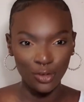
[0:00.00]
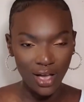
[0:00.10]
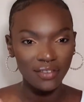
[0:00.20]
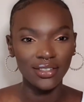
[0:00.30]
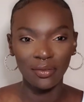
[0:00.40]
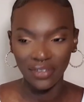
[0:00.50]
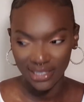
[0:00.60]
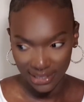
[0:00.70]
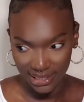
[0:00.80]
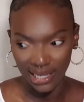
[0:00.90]
if you have
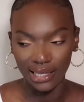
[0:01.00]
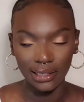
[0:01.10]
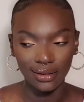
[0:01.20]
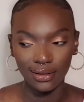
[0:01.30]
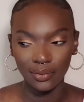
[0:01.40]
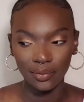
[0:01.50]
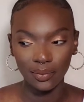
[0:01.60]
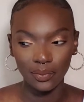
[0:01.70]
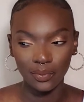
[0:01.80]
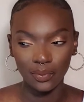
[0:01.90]
something to say,
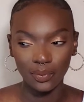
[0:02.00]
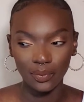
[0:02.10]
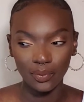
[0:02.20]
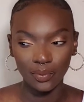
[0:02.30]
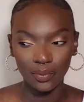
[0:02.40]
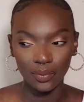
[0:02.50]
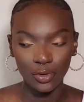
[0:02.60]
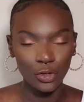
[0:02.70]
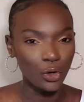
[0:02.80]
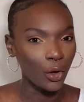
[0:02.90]

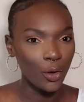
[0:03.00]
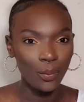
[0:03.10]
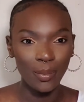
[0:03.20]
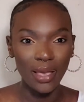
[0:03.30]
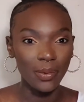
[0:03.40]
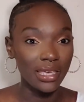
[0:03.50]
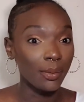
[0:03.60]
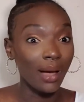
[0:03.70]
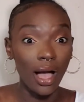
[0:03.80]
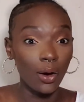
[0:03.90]
you know,
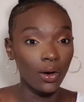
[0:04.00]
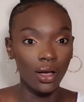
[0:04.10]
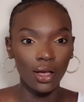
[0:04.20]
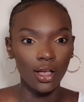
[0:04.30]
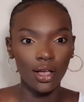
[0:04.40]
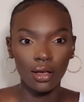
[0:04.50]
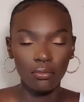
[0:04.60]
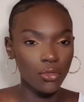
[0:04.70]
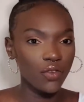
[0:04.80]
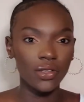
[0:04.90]
maybe about
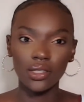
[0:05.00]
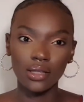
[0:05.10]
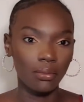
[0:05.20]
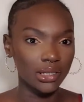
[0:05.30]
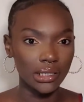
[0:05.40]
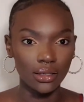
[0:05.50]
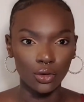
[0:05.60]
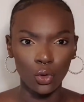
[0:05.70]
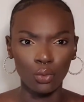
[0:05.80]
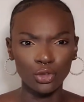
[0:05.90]
moving to
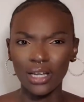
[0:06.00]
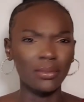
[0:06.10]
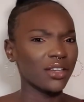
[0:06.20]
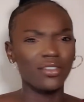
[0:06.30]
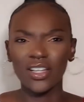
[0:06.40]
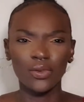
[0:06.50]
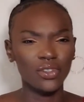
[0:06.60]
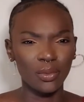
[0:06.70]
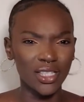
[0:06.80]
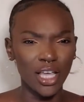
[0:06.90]
somebody or trying to be
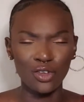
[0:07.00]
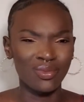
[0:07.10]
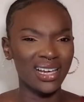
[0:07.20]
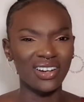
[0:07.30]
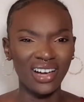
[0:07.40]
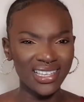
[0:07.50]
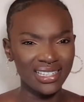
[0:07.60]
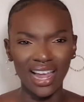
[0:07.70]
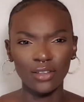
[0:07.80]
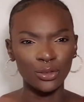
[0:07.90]
friends with somebody that you might
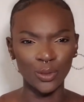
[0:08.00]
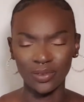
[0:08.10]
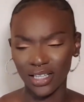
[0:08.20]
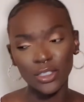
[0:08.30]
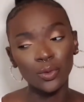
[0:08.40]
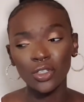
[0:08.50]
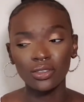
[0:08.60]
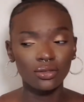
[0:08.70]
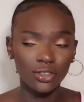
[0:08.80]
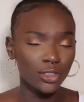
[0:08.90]
like and how to deal with that
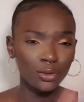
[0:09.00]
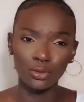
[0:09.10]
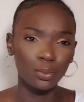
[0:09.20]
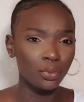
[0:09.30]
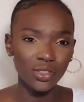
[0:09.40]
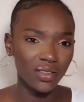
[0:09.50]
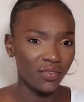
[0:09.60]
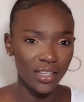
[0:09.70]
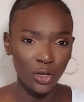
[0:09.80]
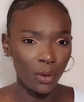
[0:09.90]
situation, just
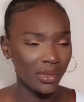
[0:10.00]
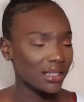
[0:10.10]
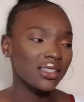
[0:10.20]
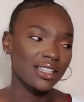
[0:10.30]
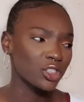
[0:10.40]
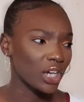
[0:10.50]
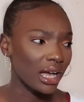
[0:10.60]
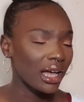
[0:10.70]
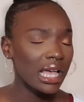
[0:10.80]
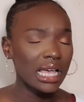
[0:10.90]
put something in the comments. Let's
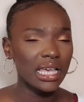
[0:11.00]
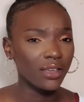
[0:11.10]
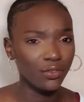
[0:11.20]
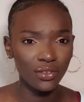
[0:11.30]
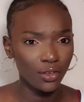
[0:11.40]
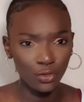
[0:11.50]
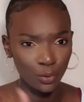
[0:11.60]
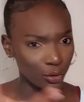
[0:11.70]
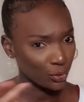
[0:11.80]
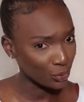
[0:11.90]
chat.
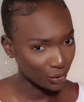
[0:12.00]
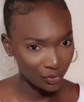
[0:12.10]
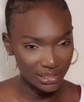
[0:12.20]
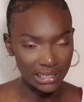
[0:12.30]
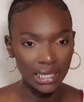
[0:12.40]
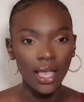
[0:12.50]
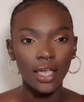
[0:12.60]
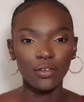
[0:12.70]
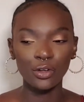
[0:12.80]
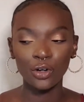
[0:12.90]
If you want to,
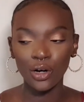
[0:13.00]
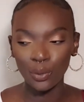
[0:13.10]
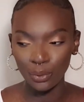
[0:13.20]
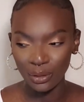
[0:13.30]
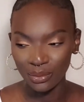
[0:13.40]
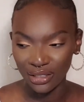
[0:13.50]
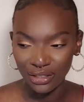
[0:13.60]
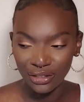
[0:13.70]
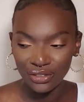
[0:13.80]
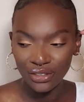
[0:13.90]
obviously. If you're a
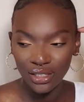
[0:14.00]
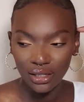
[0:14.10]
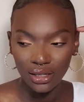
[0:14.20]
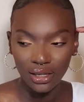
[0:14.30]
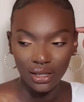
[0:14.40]
woman,